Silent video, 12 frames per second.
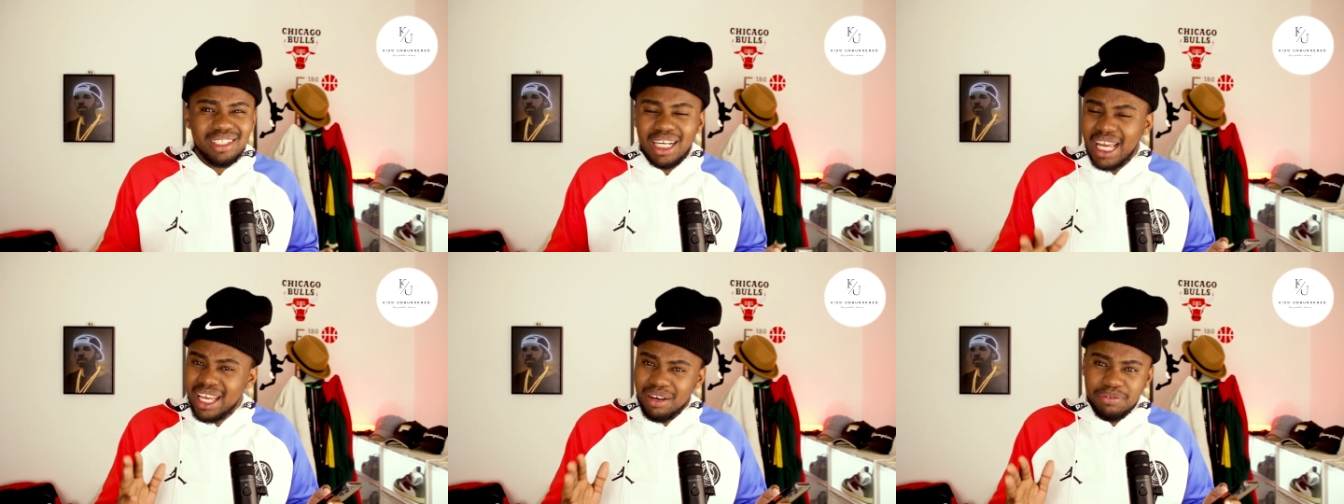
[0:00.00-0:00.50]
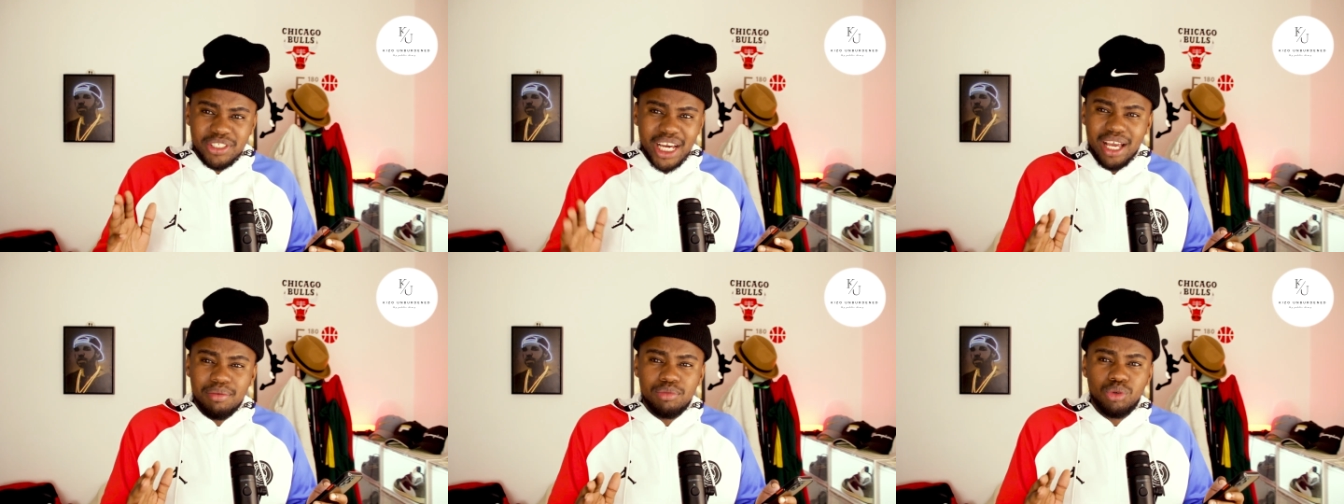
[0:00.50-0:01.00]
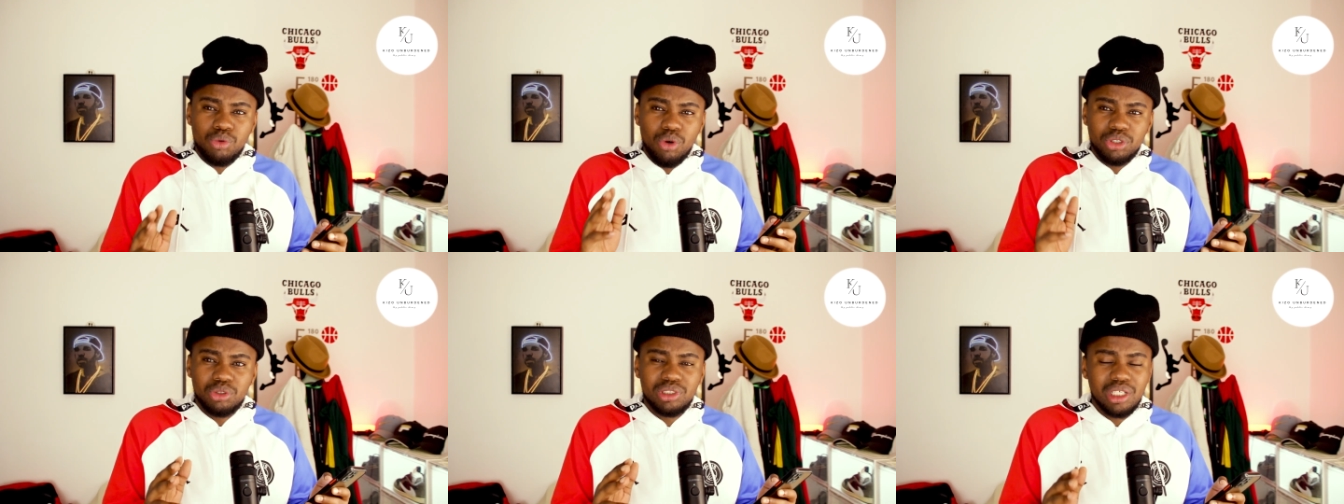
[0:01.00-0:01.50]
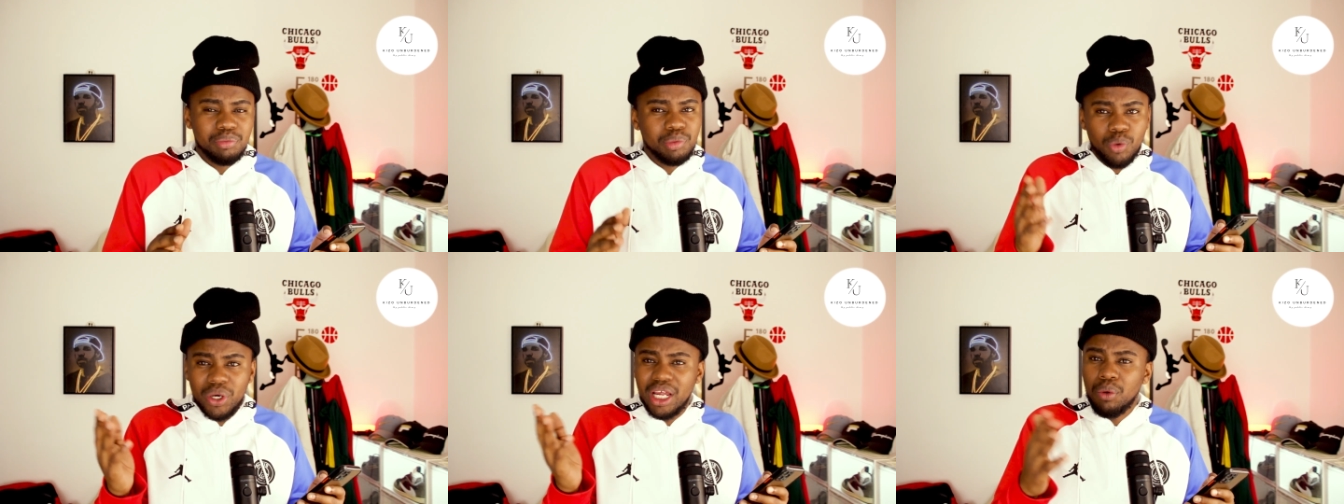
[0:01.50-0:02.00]
I have time to go on social media.
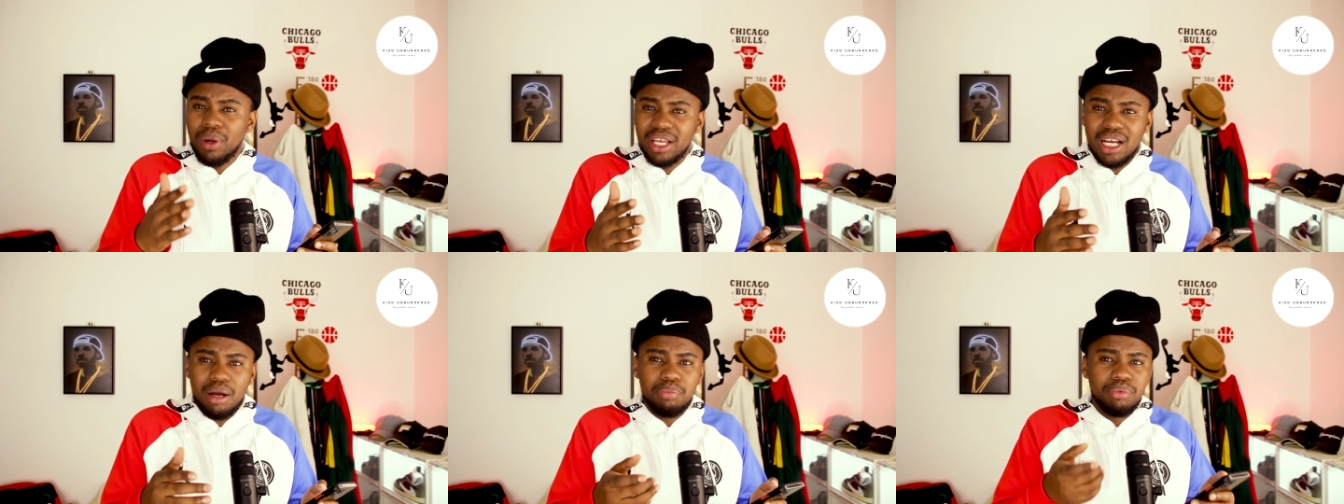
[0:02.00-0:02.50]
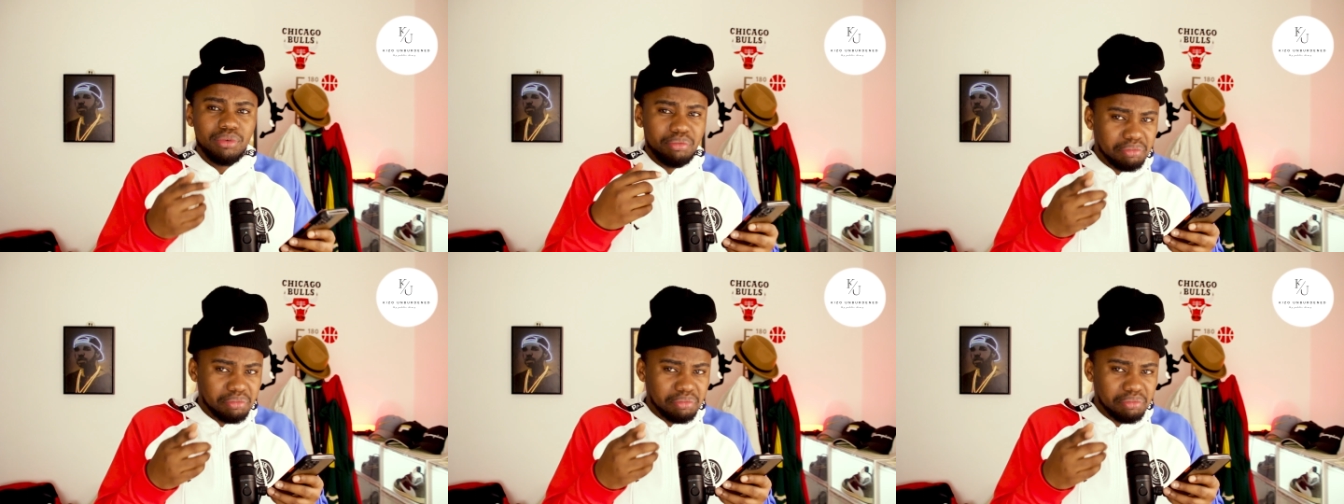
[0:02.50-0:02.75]
When I wake up,